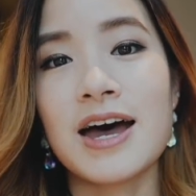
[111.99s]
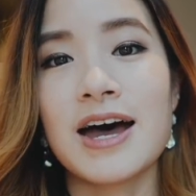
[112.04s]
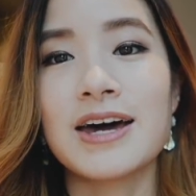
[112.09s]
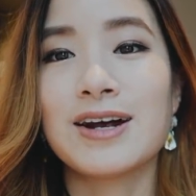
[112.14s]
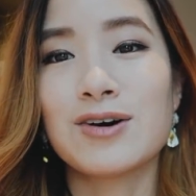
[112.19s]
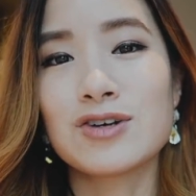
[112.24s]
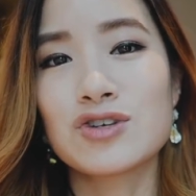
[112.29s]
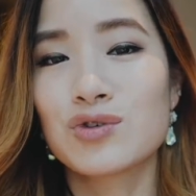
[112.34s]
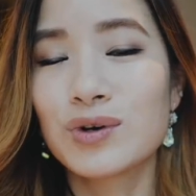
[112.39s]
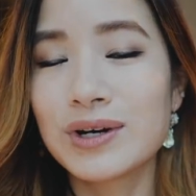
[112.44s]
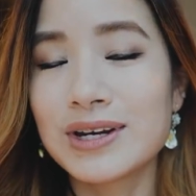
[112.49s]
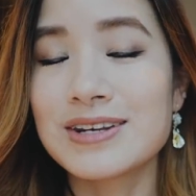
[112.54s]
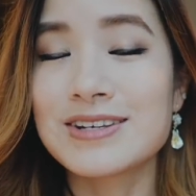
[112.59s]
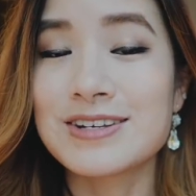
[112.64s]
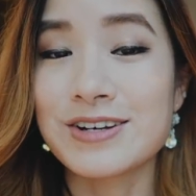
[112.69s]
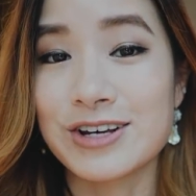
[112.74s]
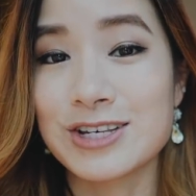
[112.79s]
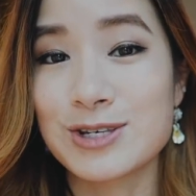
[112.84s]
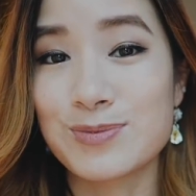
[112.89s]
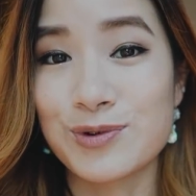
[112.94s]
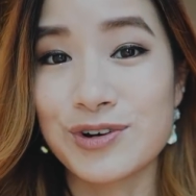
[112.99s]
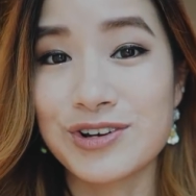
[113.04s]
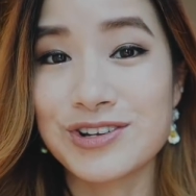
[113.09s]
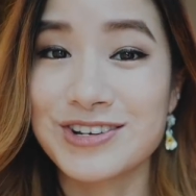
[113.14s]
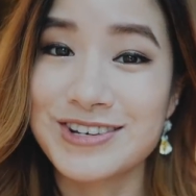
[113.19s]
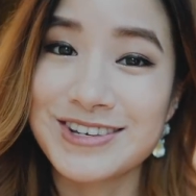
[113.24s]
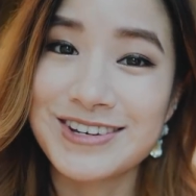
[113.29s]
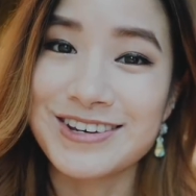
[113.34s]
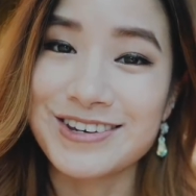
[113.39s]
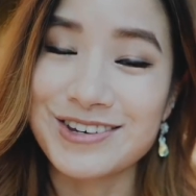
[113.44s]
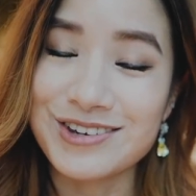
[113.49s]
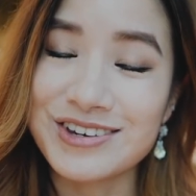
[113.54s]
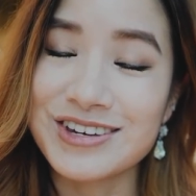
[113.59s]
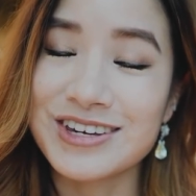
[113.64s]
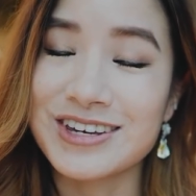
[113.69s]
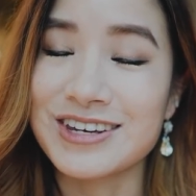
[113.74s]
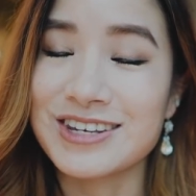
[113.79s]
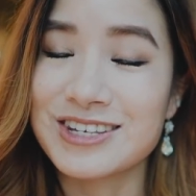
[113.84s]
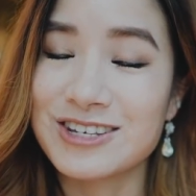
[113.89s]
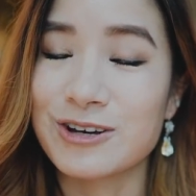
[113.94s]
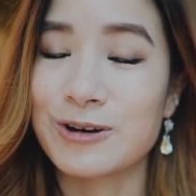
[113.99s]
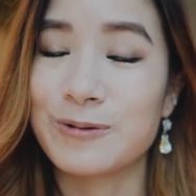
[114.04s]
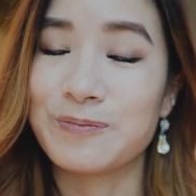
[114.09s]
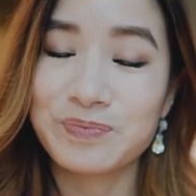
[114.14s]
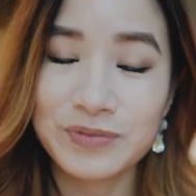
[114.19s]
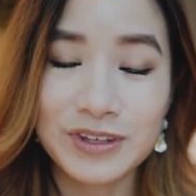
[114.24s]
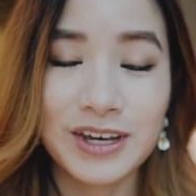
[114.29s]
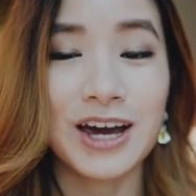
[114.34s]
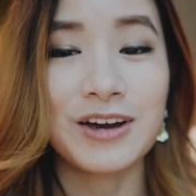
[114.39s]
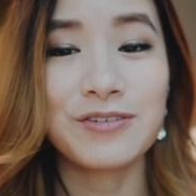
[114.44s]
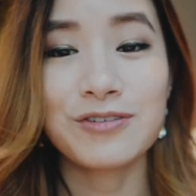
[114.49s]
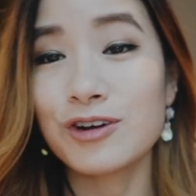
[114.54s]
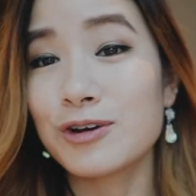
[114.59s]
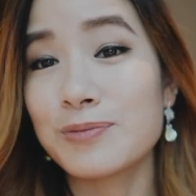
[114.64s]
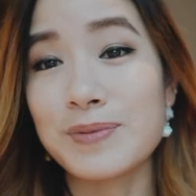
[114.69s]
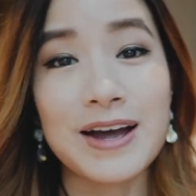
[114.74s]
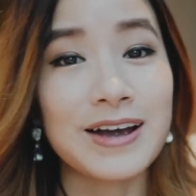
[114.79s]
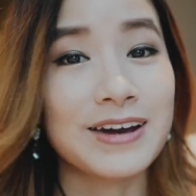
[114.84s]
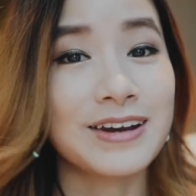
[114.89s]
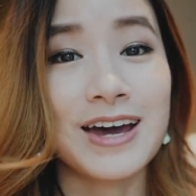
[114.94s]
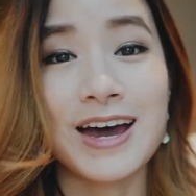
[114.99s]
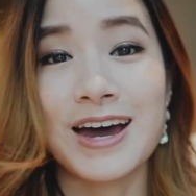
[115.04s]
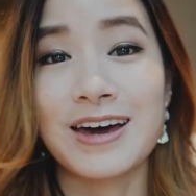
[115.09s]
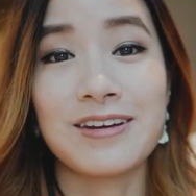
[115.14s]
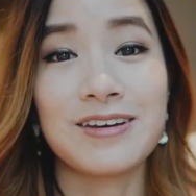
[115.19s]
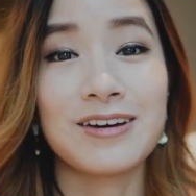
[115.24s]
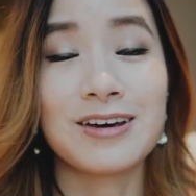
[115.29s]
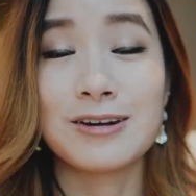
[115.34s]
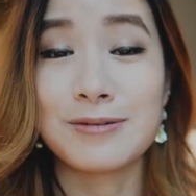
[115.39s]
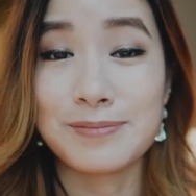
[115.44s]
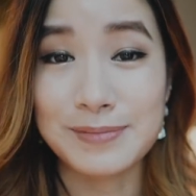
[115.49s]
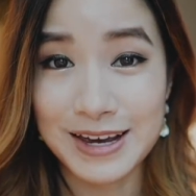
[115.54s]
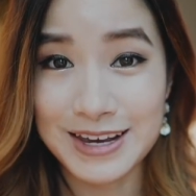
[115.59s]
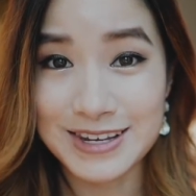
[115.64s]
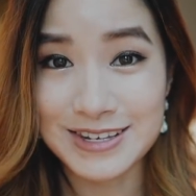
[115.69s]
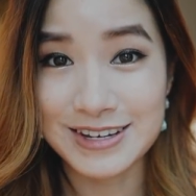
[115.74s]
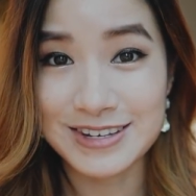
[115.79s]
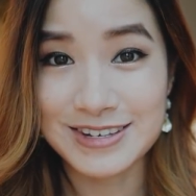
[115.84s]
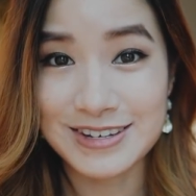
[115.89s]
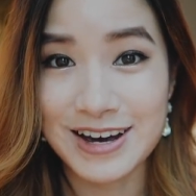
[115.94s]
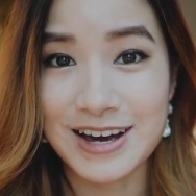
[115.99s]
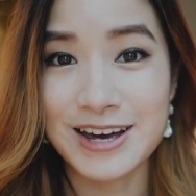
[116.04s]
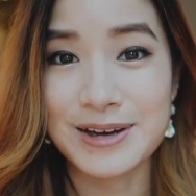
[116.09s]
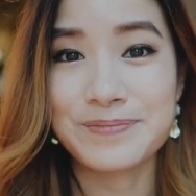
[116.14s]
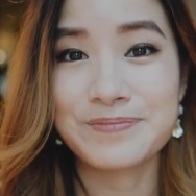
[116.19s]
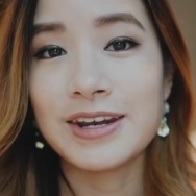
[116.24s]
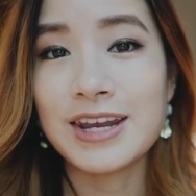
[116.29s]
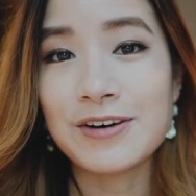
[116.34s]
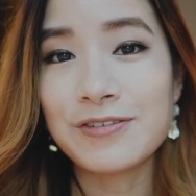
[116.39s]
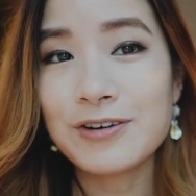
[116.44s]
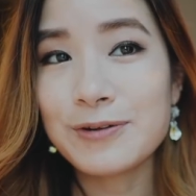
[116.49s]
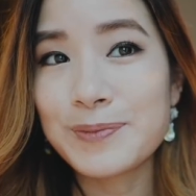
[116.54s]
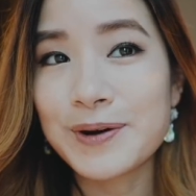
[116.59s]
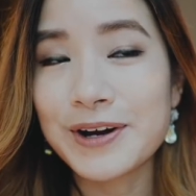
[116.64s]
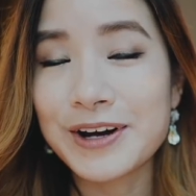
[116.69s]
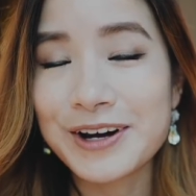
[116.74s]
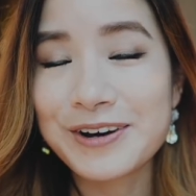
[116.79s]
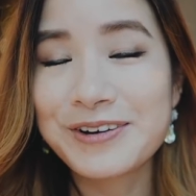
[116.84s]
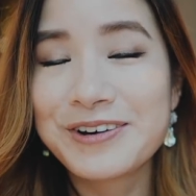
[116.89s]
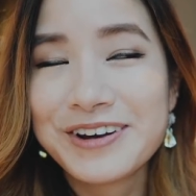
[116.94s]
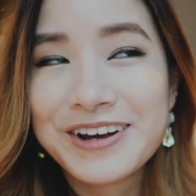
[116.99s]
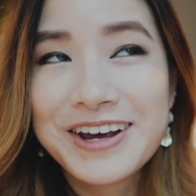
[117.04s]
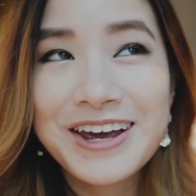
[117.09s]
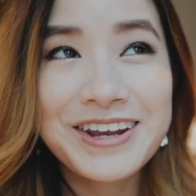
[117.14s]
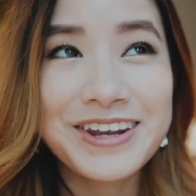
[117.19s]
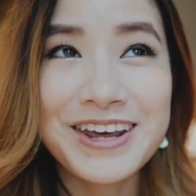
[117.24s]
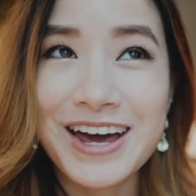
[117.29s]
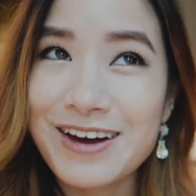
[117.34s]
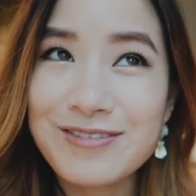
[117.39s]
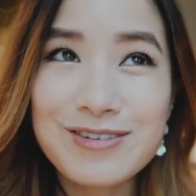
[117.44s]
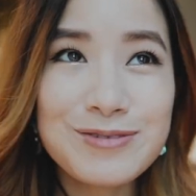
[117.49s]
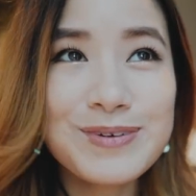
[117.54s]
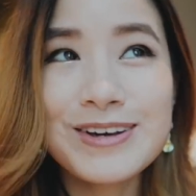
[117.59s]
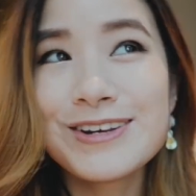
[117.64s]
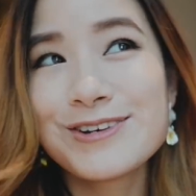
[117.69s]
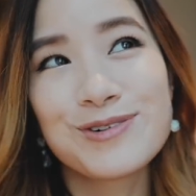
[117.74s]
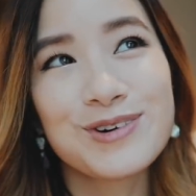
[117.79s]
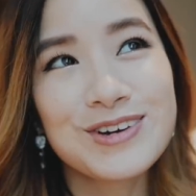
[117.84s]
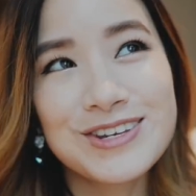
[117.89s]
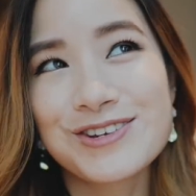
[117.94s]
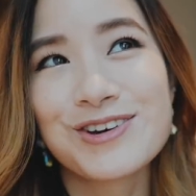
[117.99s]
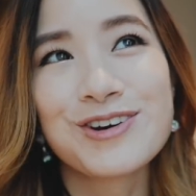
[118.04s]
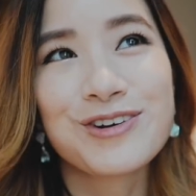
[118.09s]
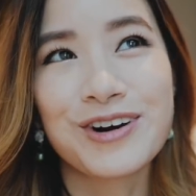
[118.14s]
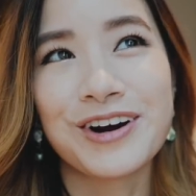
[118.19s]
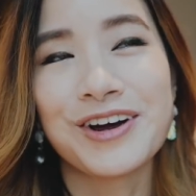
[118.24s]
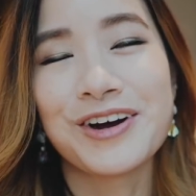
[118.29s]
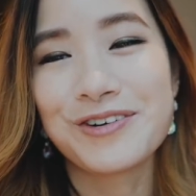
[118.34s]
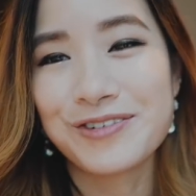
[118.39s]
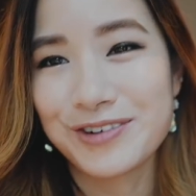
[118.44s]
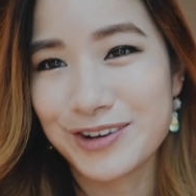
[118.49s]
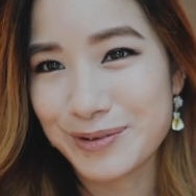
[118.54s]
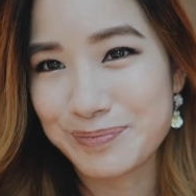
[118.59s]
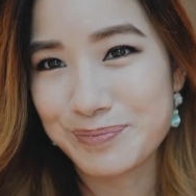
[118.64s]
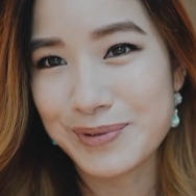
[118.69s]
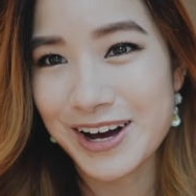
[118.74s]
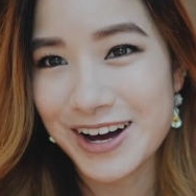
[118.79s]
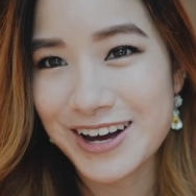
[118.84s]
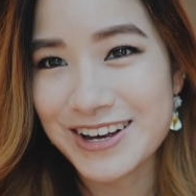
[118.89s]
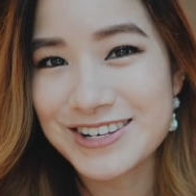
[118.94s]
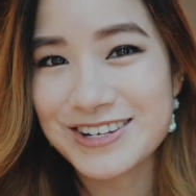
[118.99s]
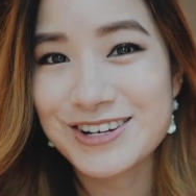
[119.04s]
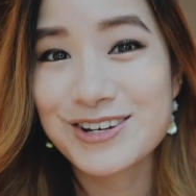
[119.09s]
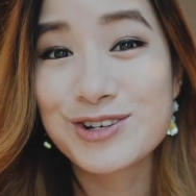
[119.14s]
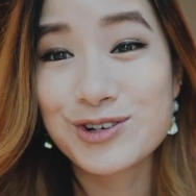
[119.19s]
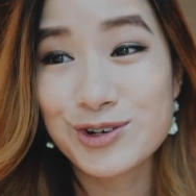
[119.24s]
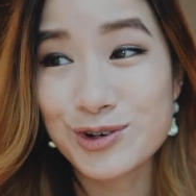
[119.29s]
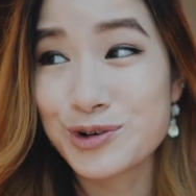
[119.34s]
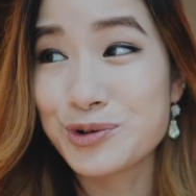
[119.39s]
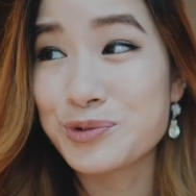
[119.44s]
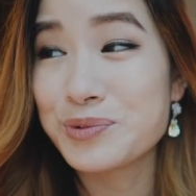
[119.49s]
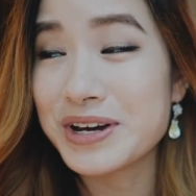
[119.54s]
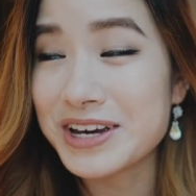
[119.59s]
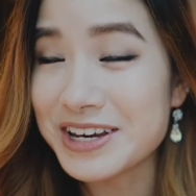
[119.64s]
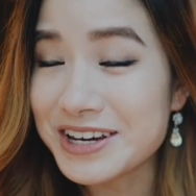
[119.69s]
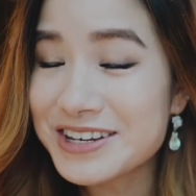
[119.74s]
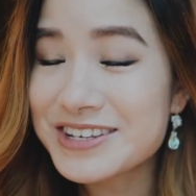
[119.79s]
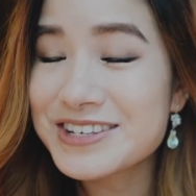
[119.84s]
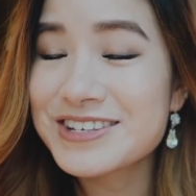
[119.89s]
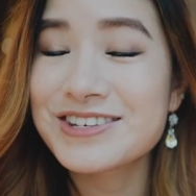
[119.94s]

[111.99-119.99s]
And I was really desperate to see Yuki. So I flew back and had an amazing time. Now for Perth, they haven't been doing so great over the past 2 weeks.